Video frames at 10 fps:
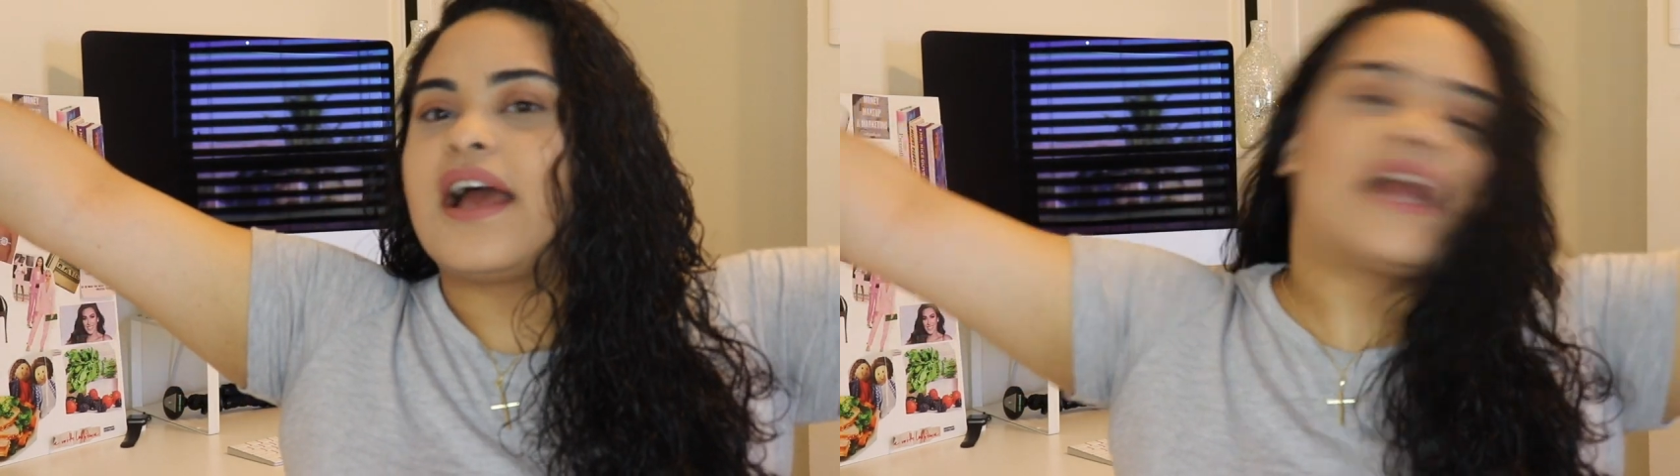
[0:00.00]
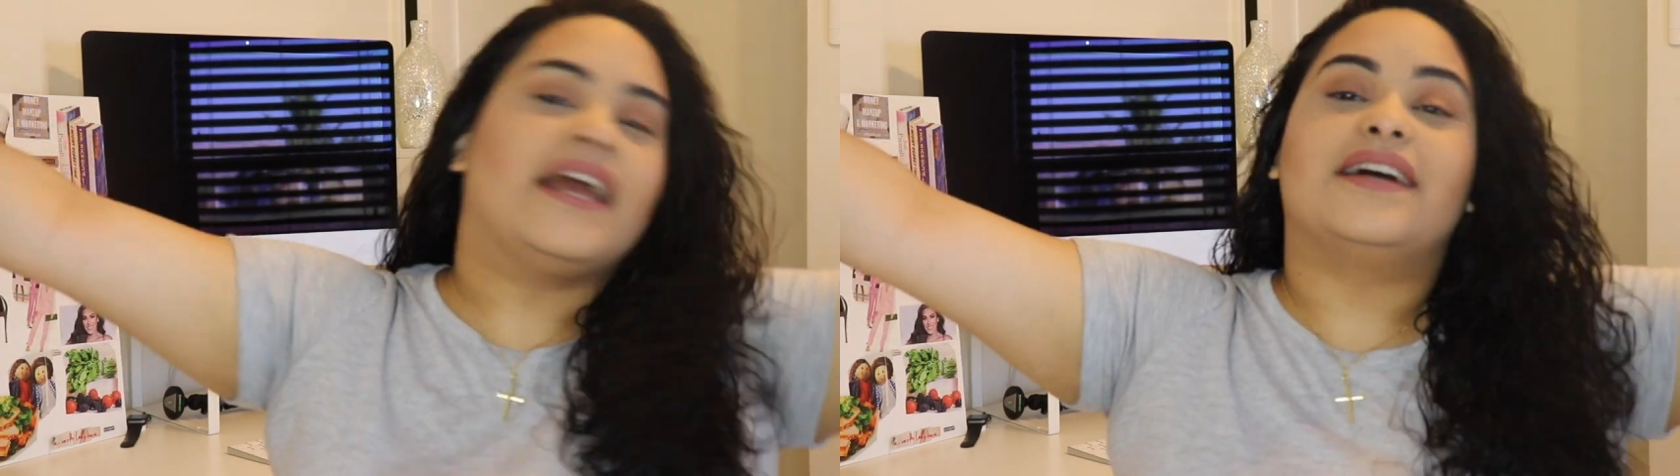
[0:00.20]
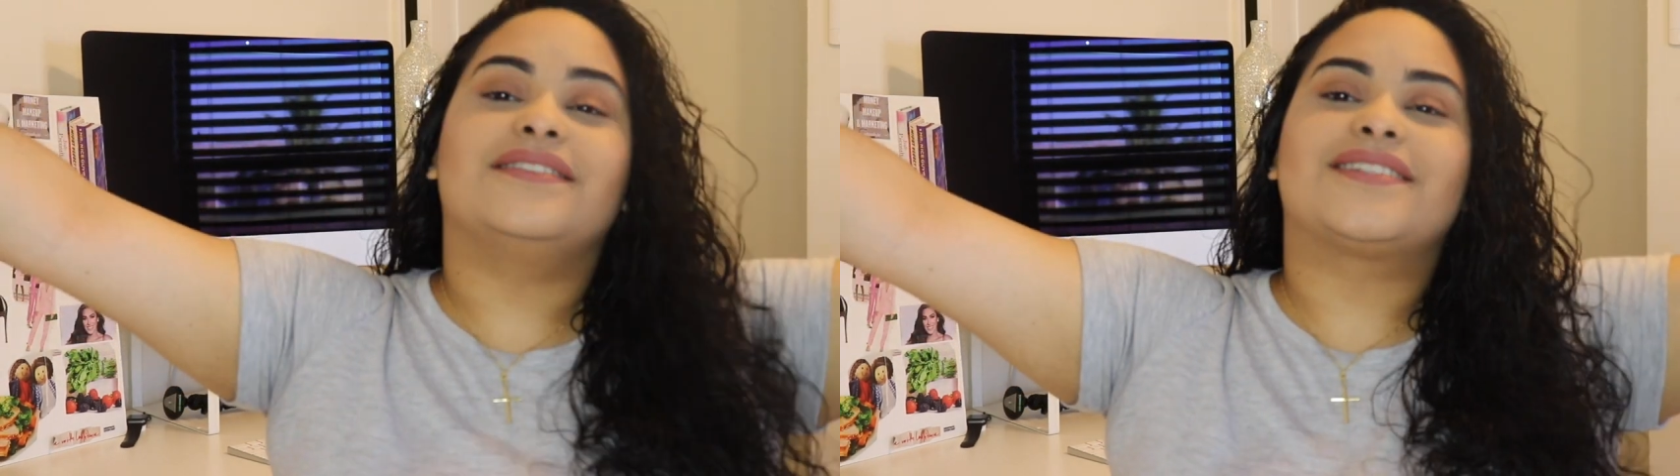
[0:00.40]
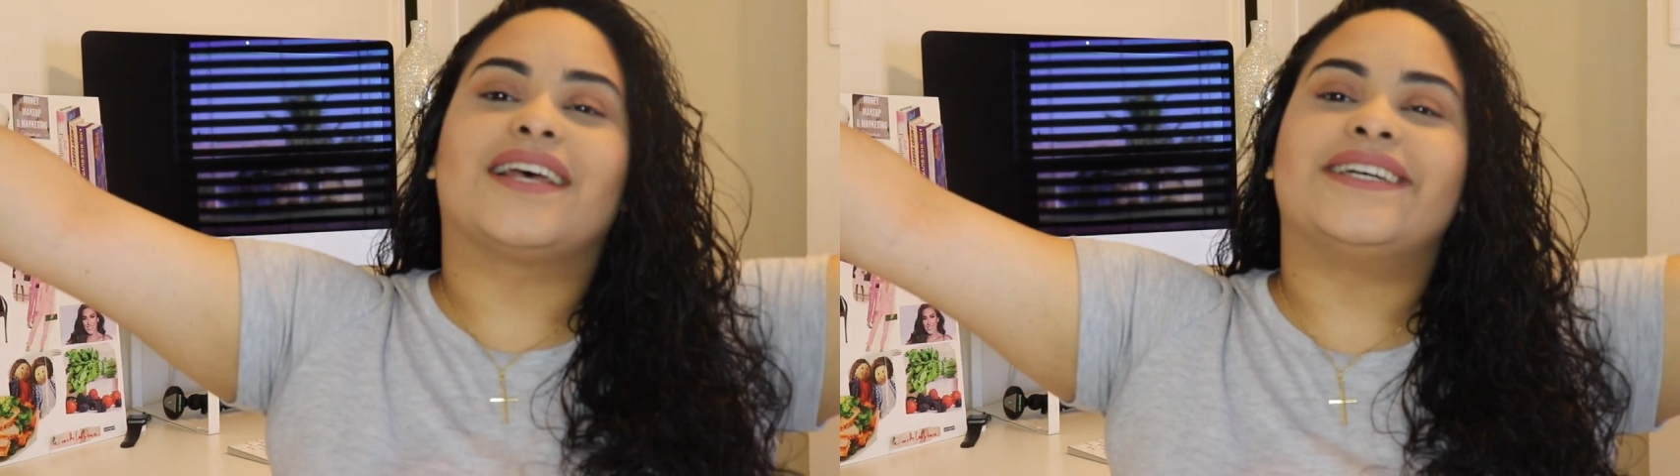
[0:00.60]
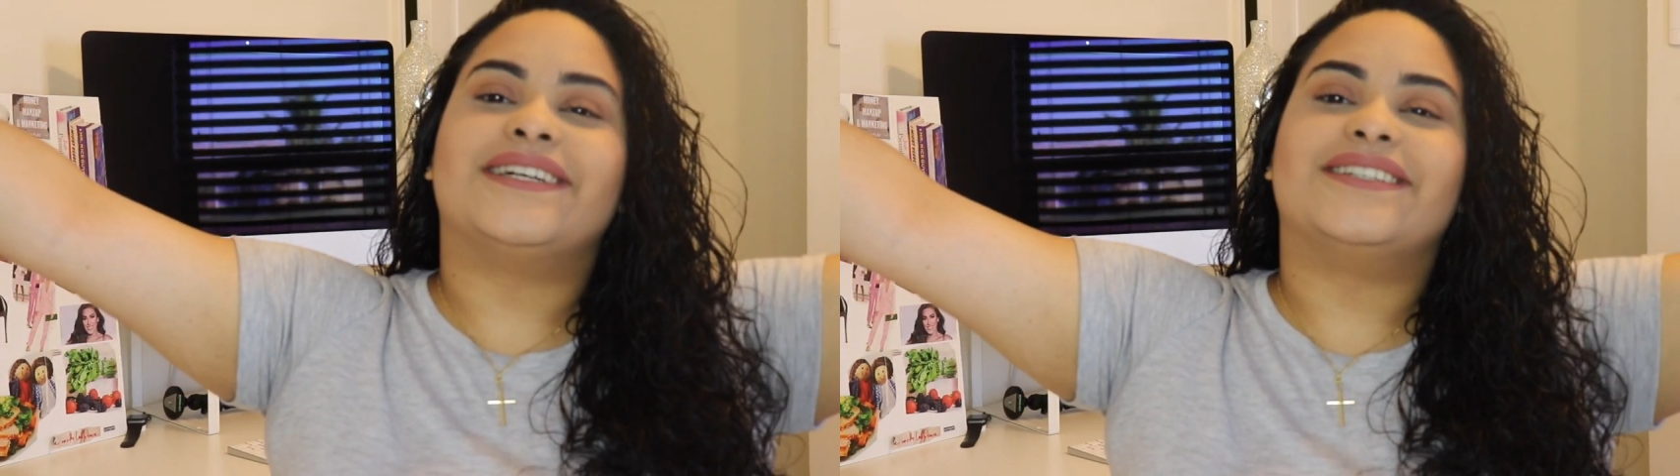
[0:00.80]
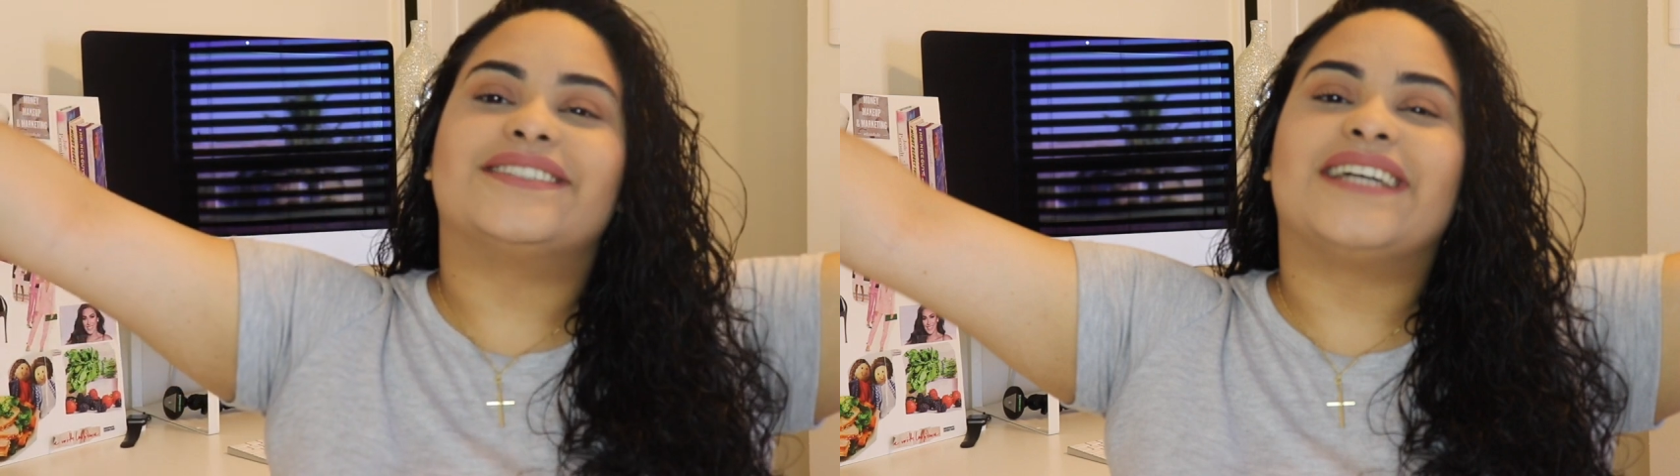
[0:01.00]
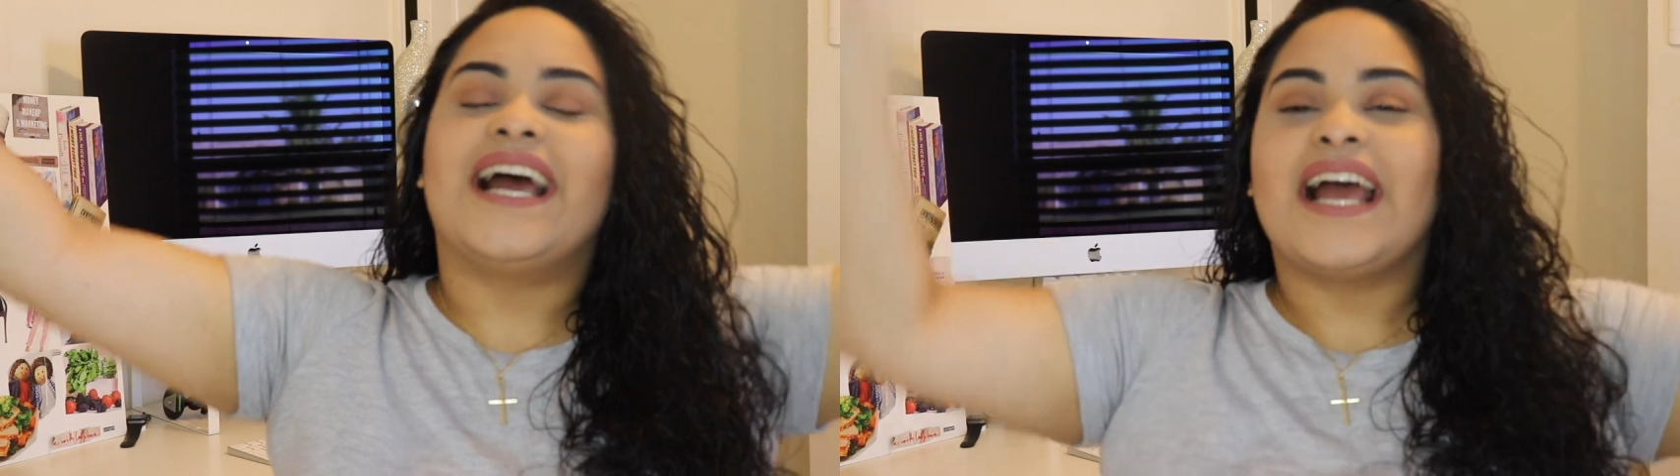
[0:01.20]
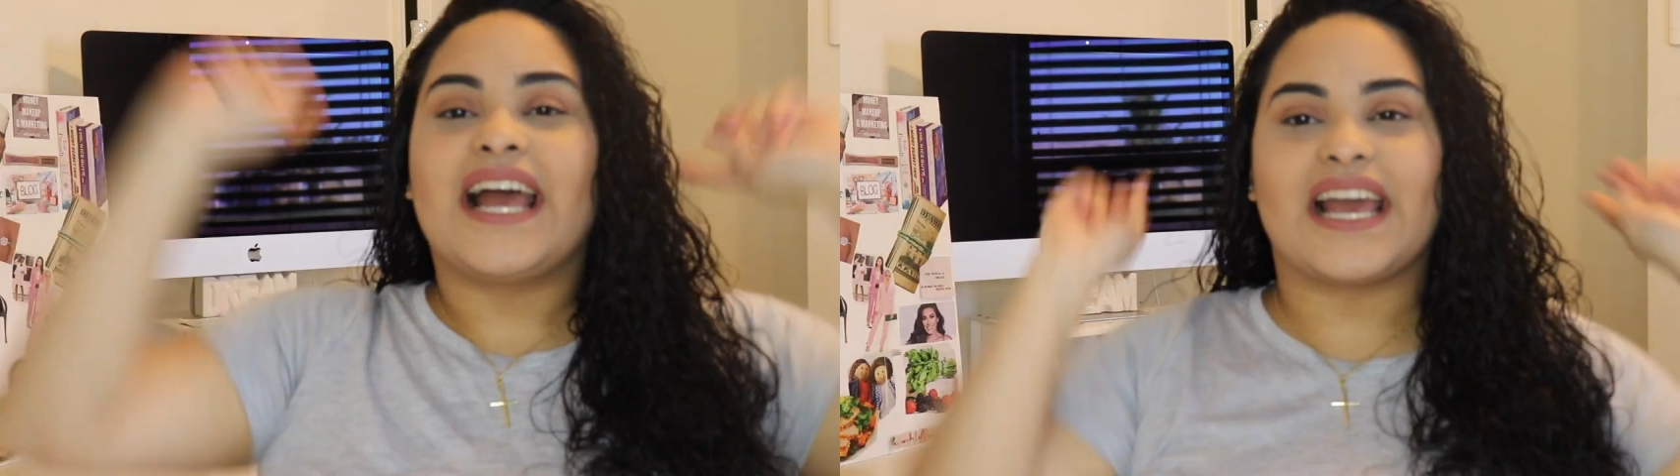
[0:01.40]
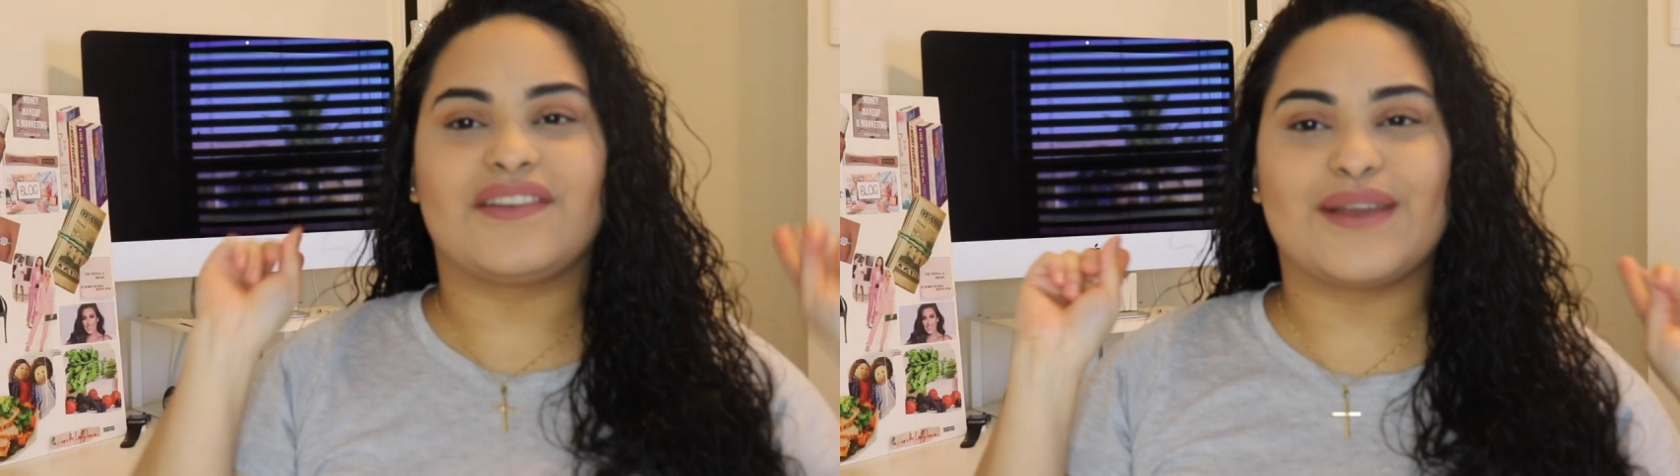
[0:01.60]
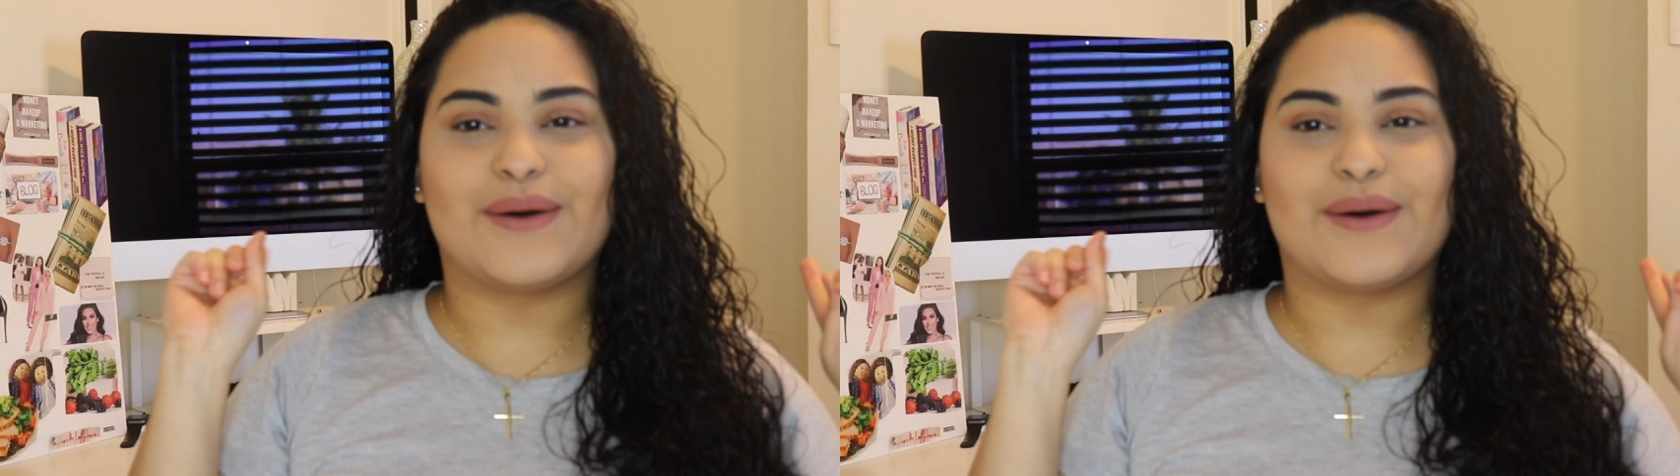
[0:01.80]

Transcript: And if